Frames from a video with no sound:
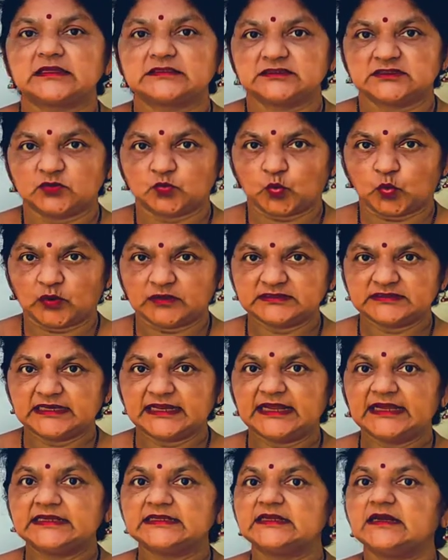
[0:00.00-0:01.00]
and
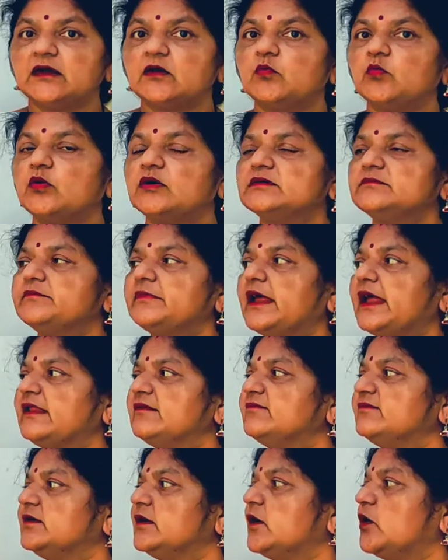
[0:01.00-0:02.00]
find out
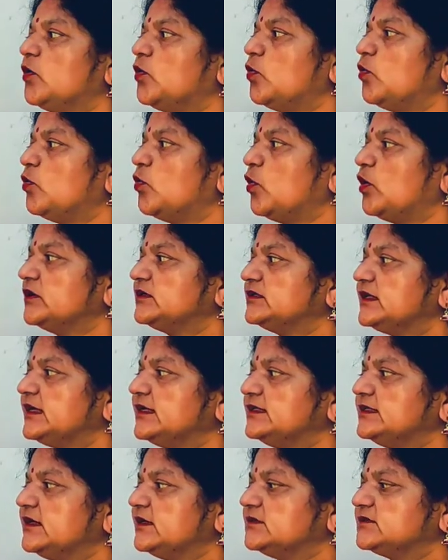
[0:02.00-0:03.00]
himself
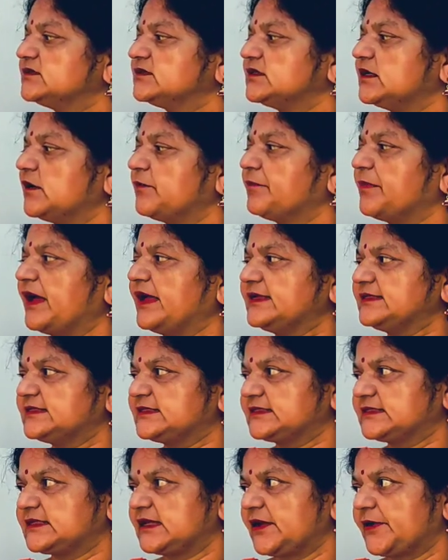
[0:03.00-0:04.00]
what he or she
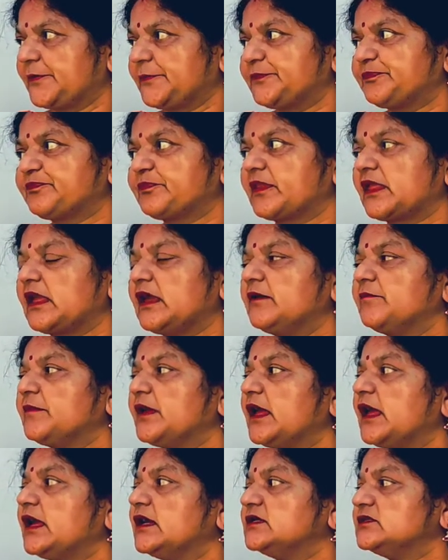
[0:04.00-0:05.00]
does at
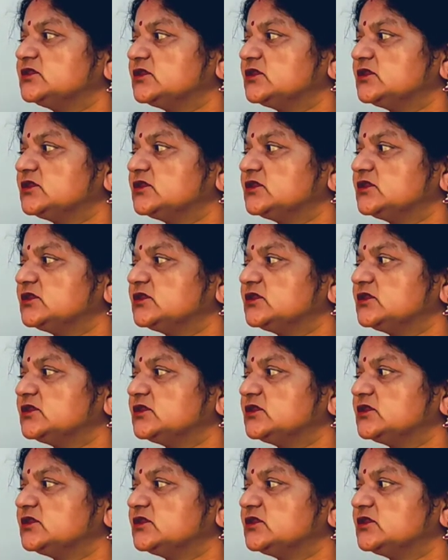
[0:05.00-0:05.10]
home.